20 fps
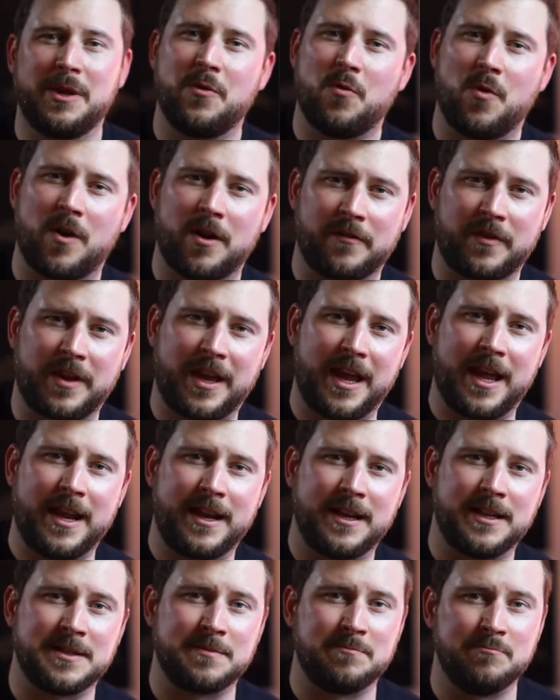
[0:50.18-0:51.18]
one of
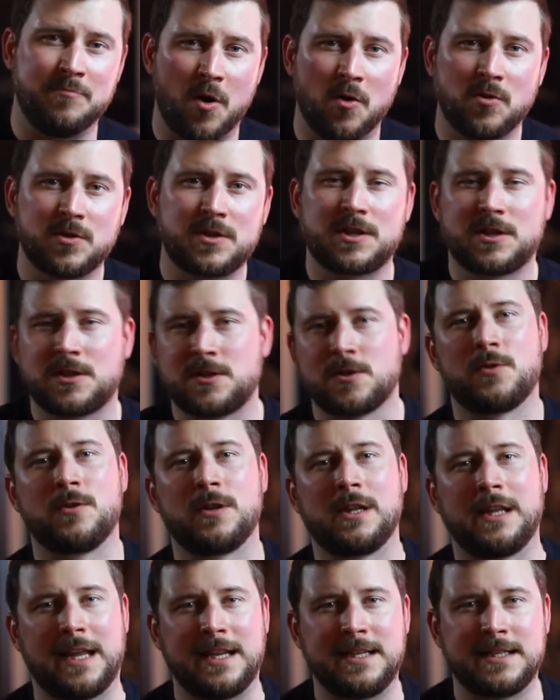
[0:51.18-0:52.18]
Canon's most sold
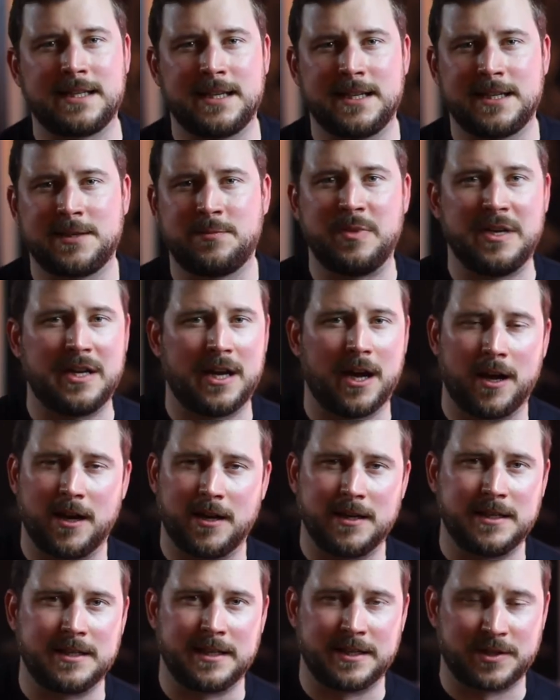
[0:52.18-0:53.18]
lenses
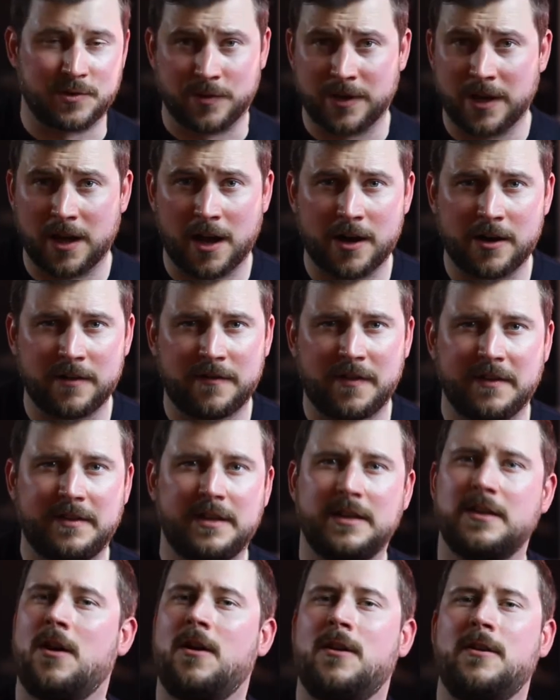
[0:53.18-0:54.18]
because it's only
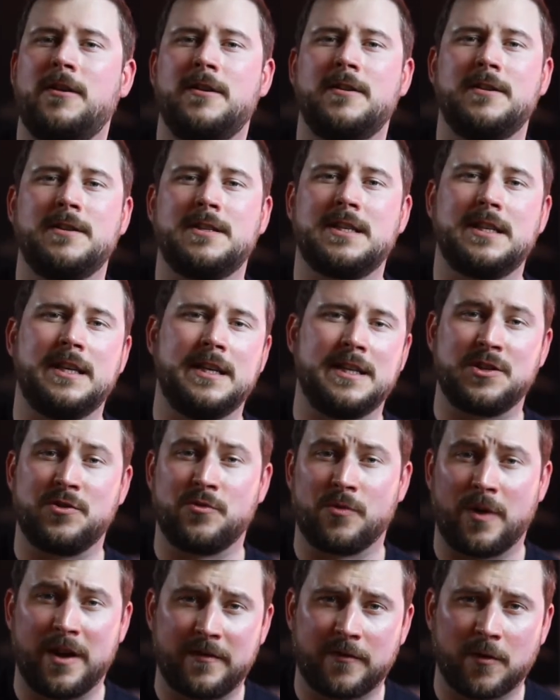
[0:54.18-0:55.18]
$150. It's
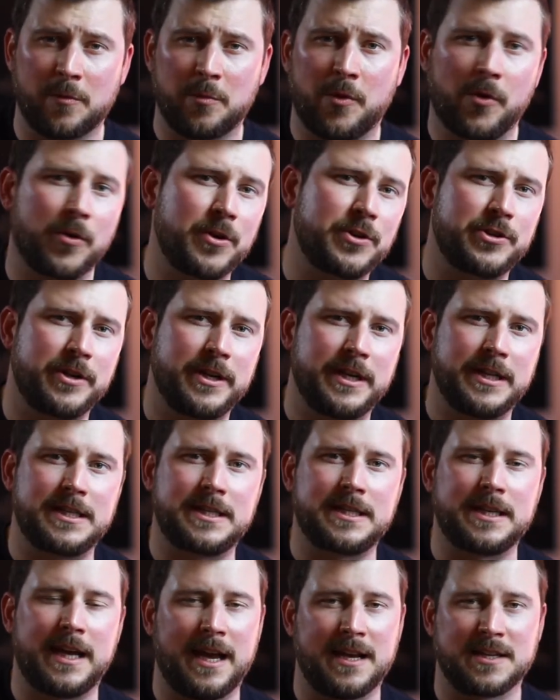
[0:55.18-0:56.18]
great for
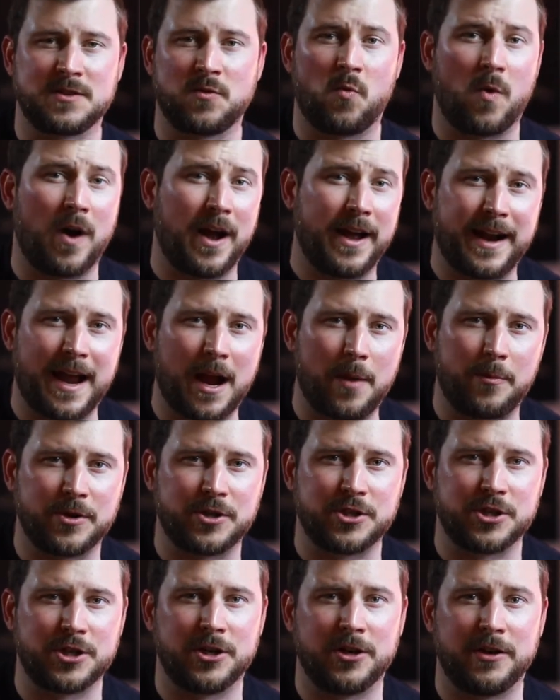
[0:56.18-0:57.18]
portraits, it has a wide
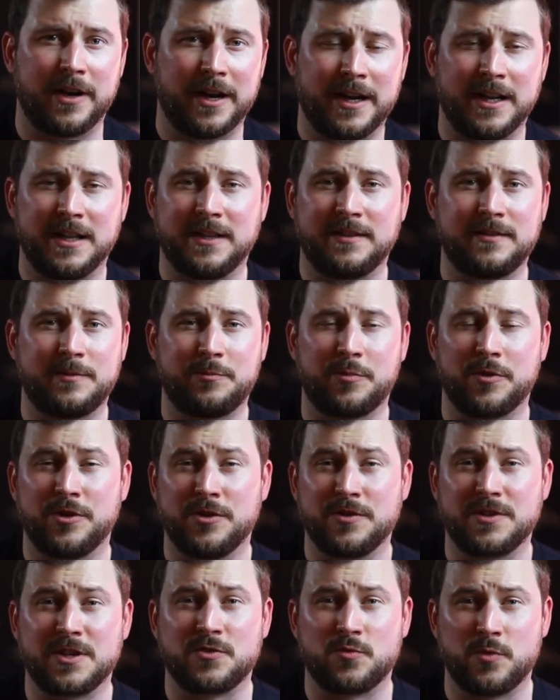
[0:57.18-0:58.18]
aperture, and it
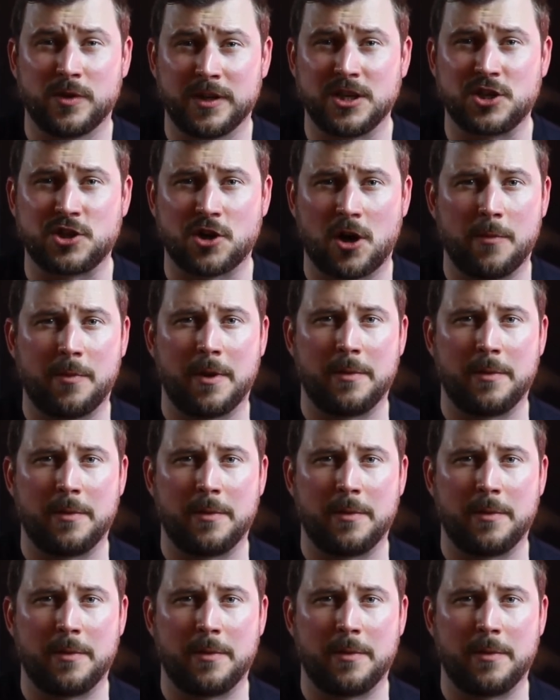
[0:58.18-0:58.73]
produces really sharp